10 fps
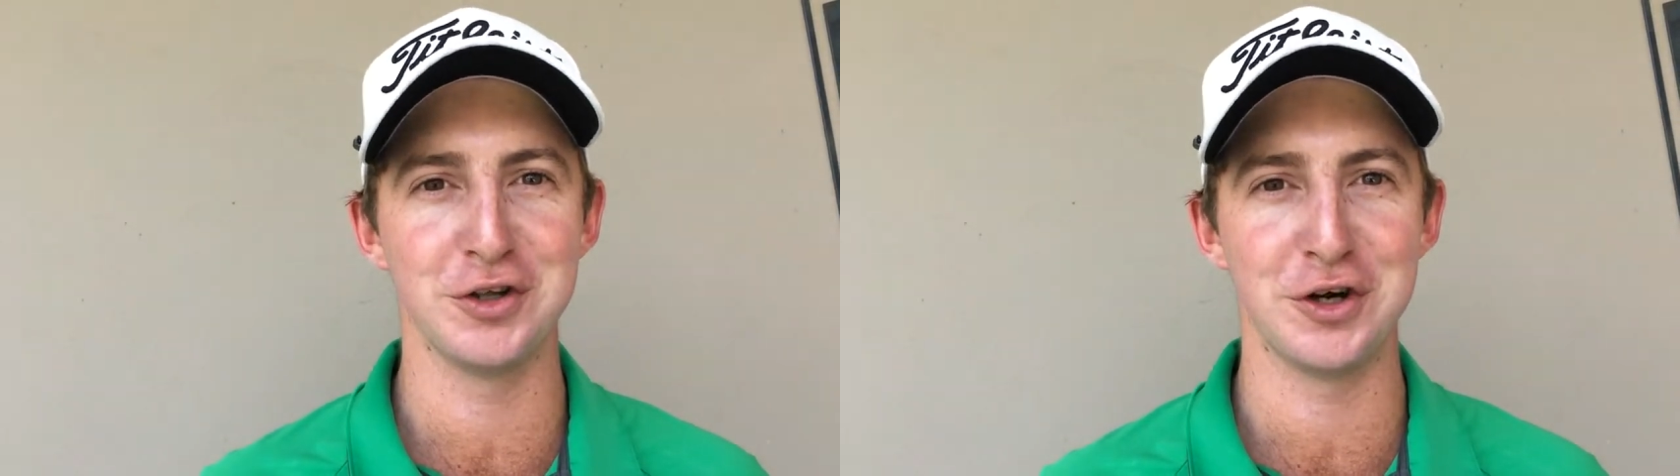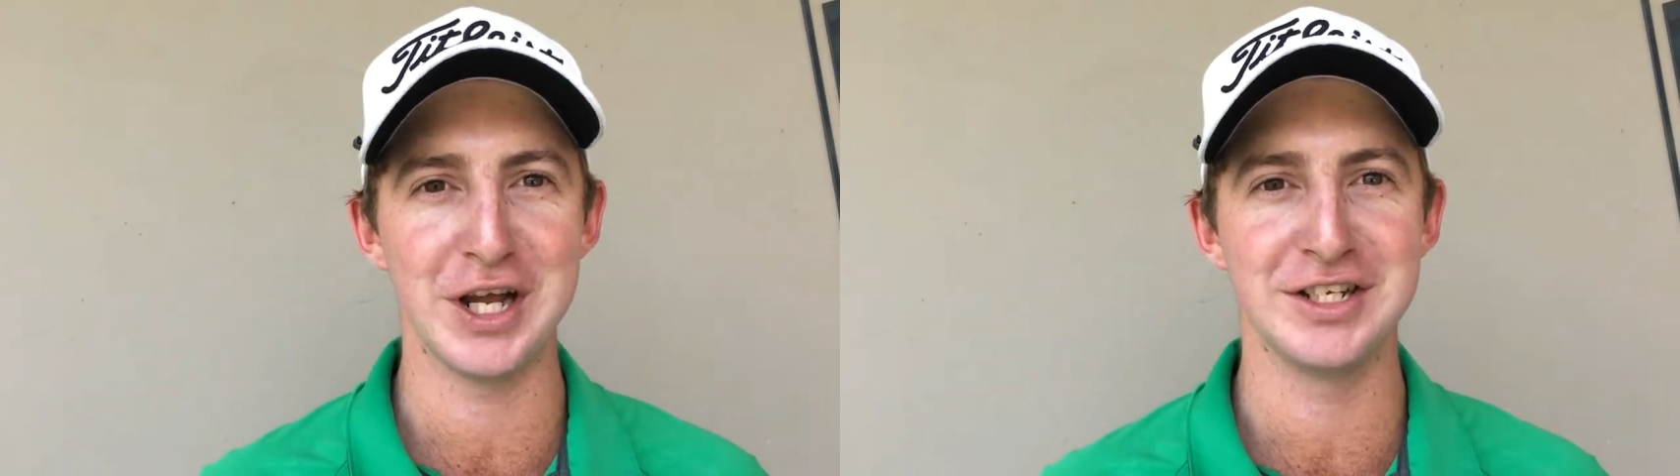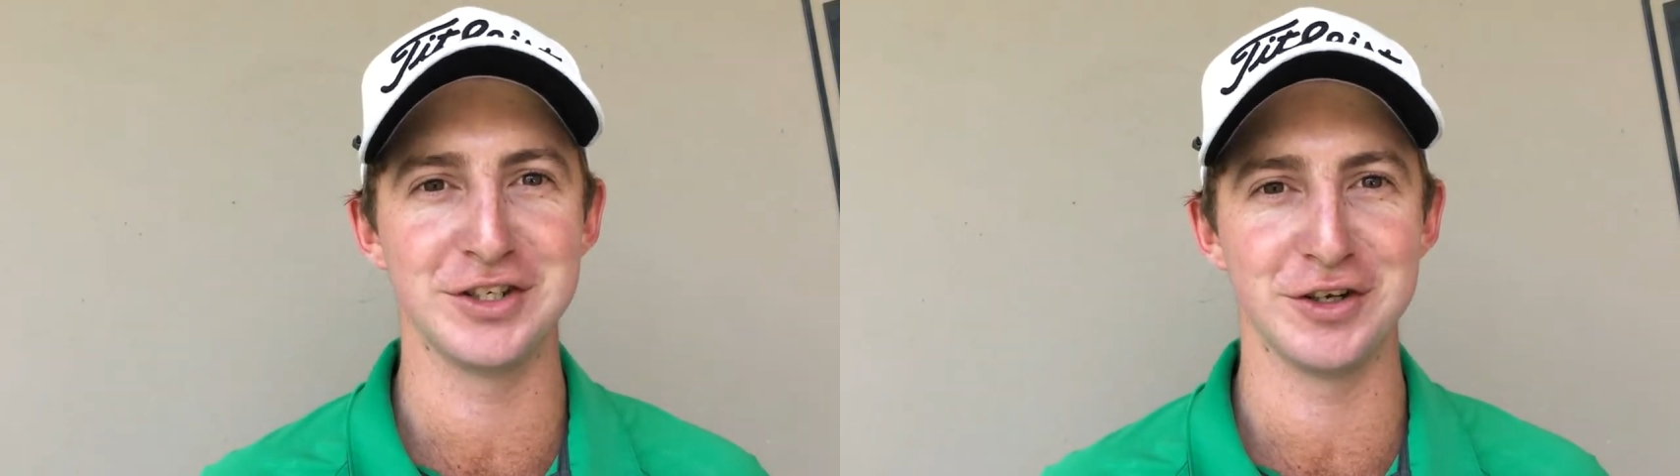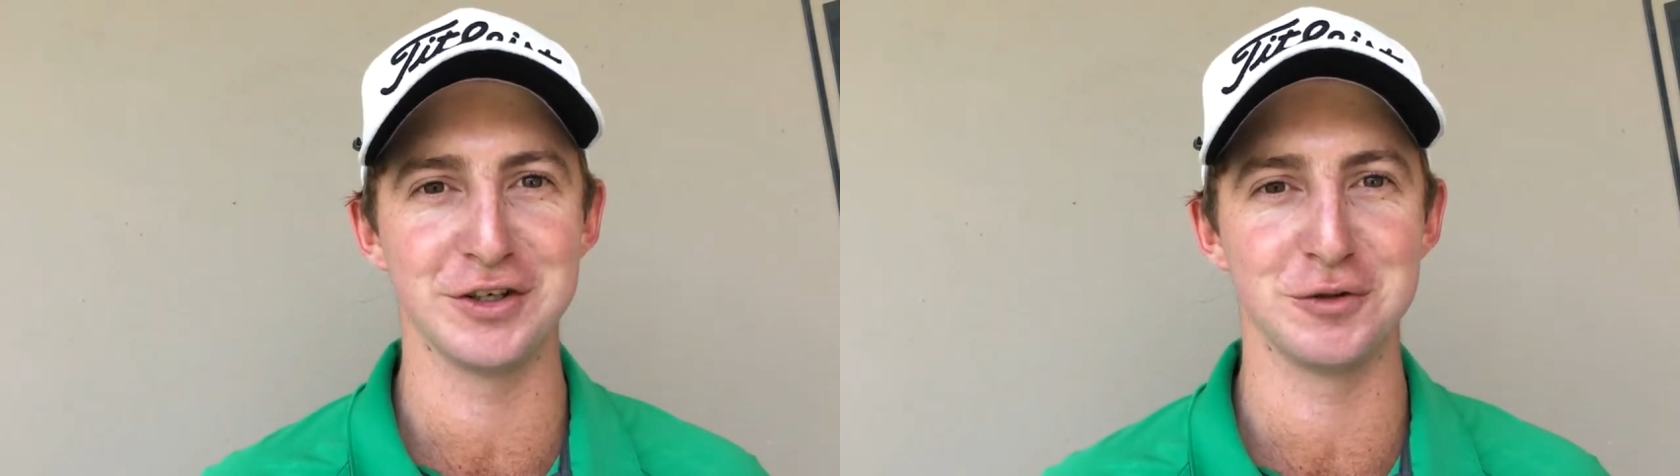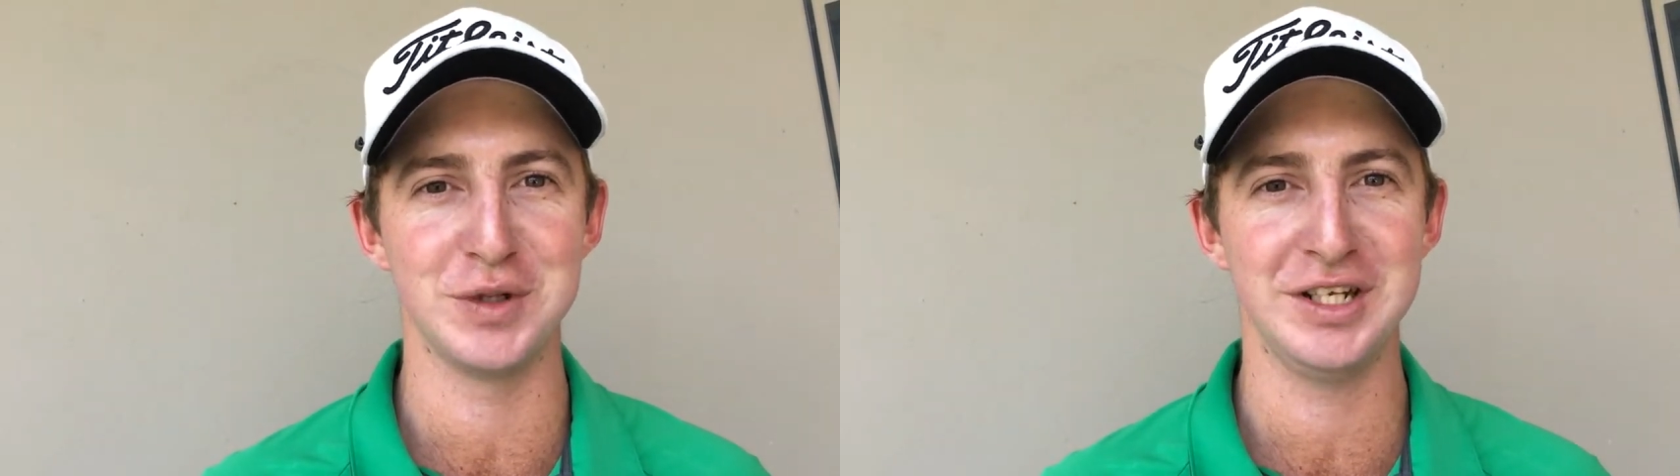the range the
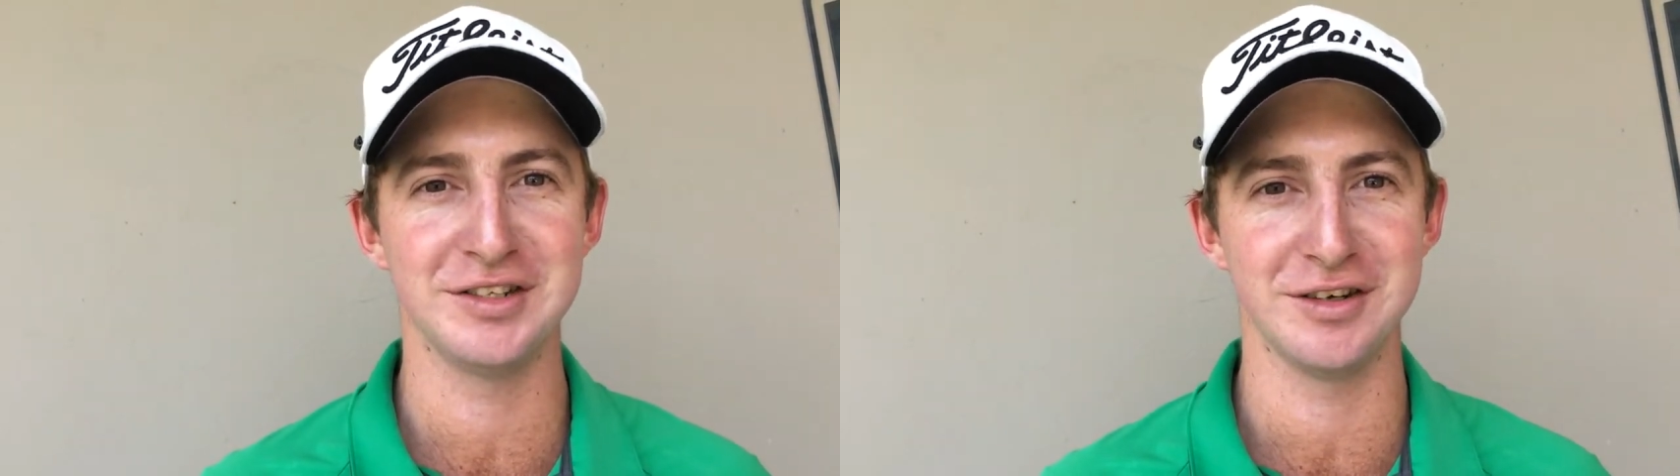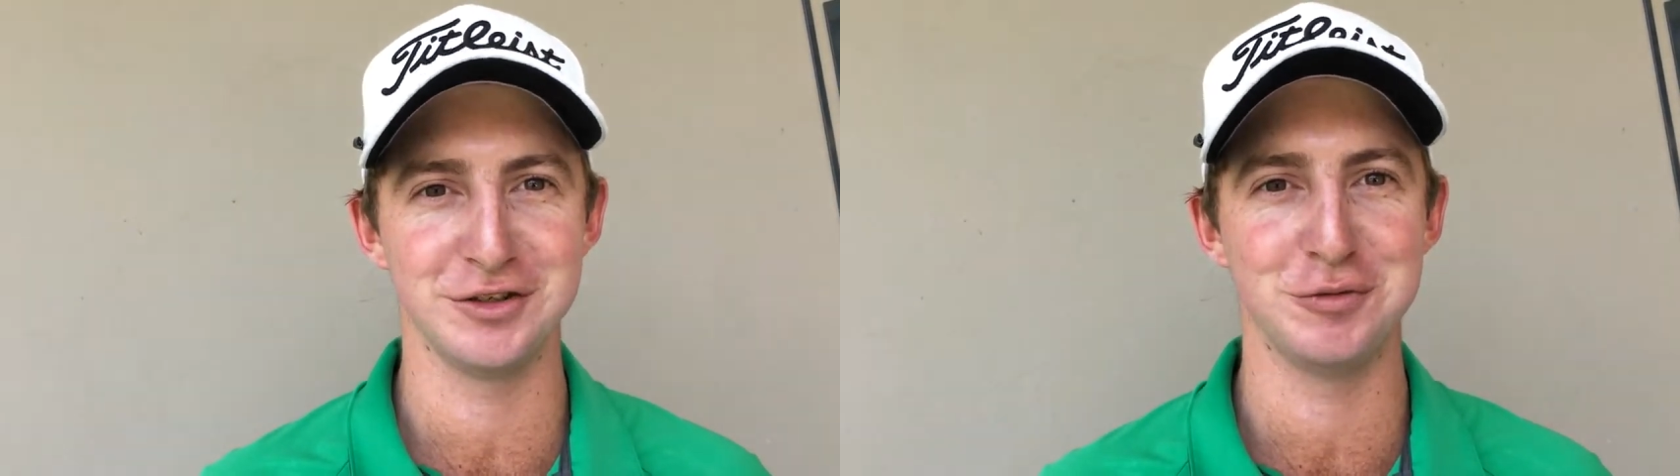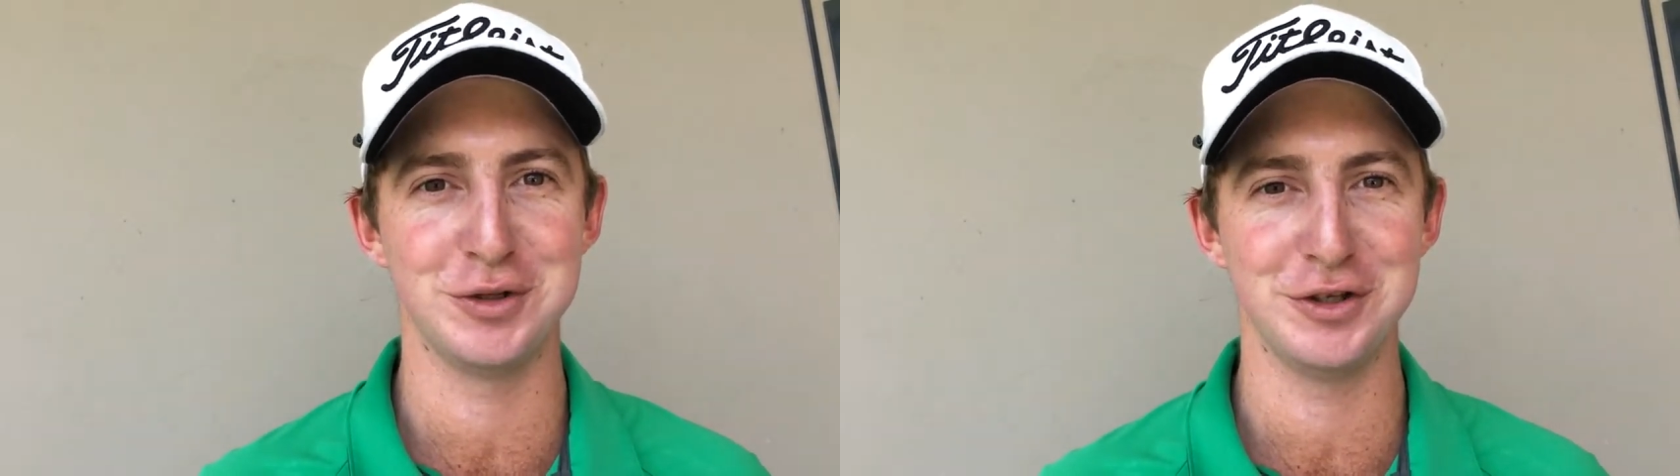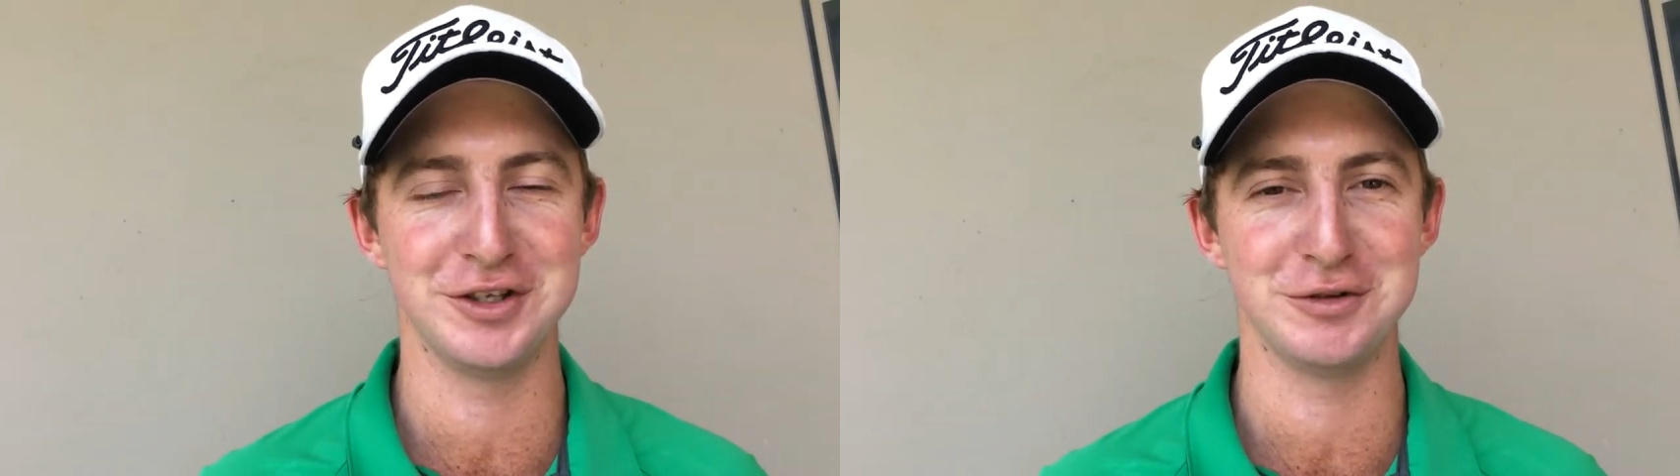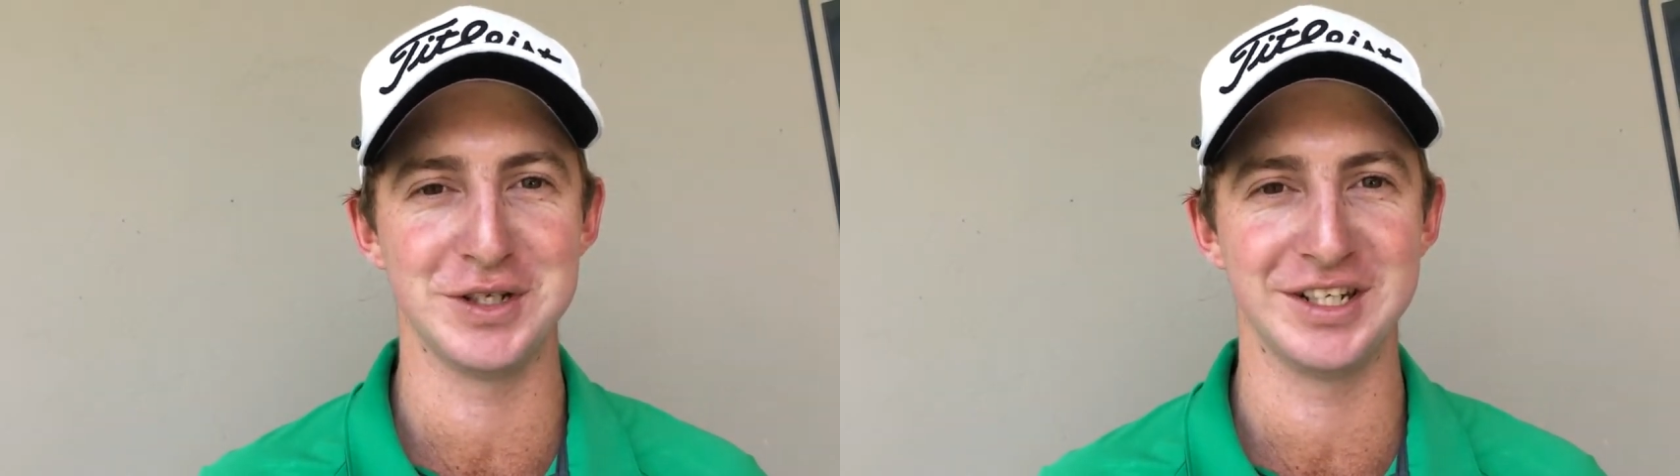last week. So I should be good
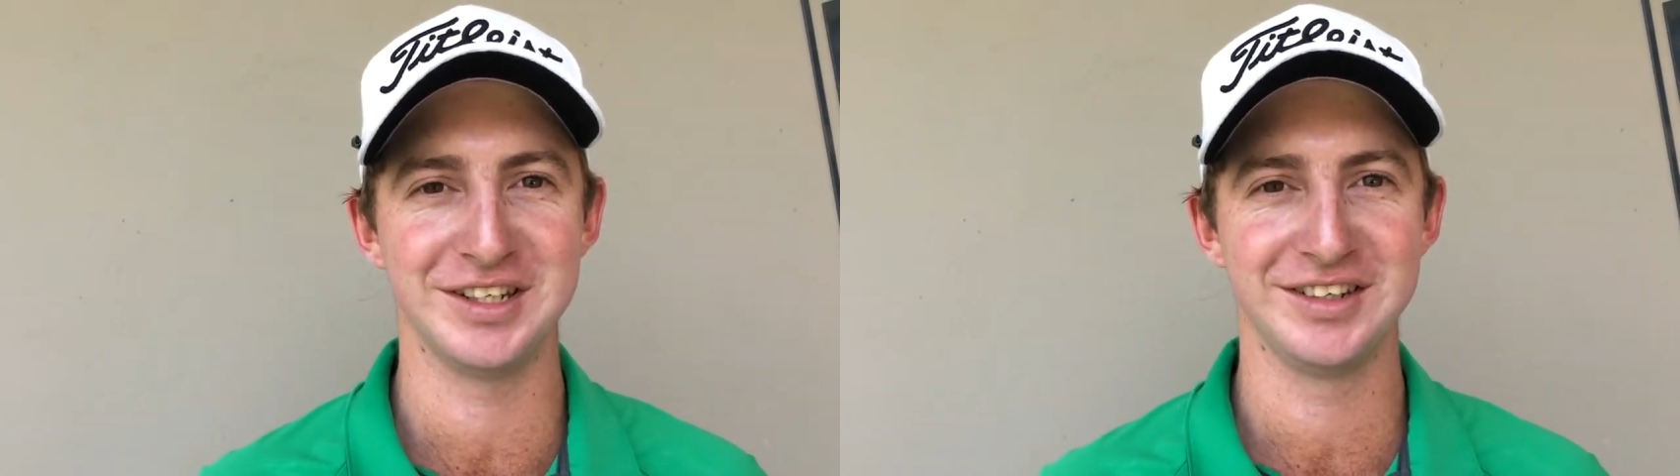this week.